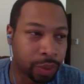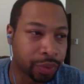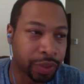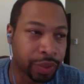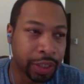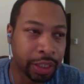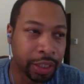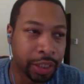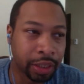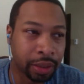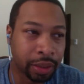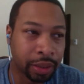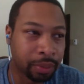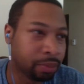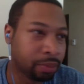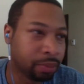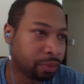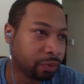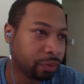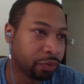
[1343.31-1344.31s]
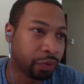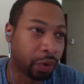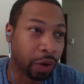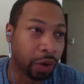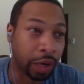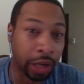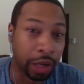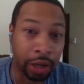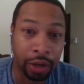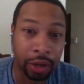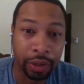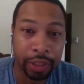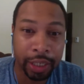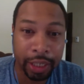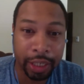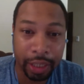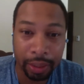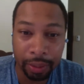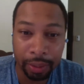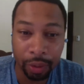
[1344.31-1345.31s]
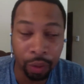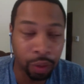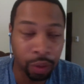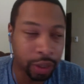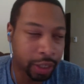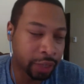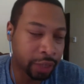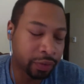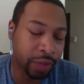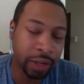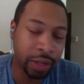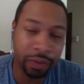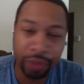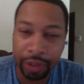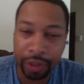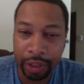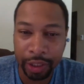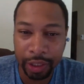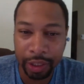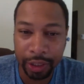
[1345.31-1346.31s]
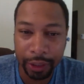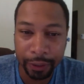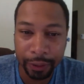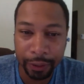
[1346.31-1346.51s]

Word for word: won't see them for a long time or if mm. ever again.